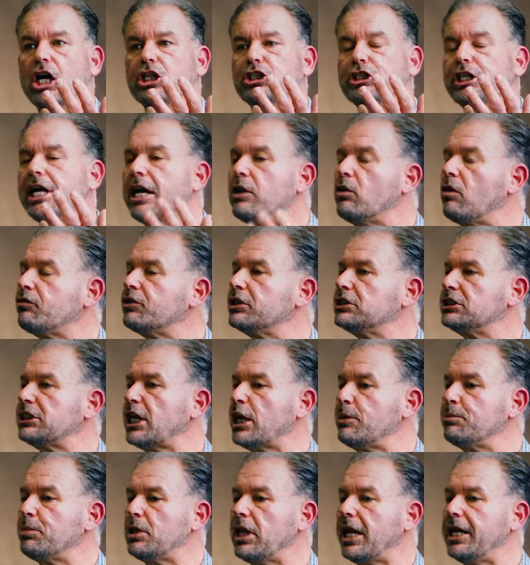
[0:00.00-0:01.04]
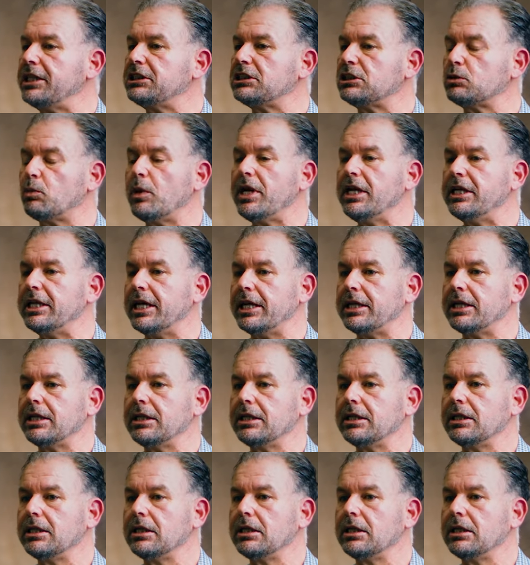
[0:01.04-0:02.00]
She ate off the same plates as we did.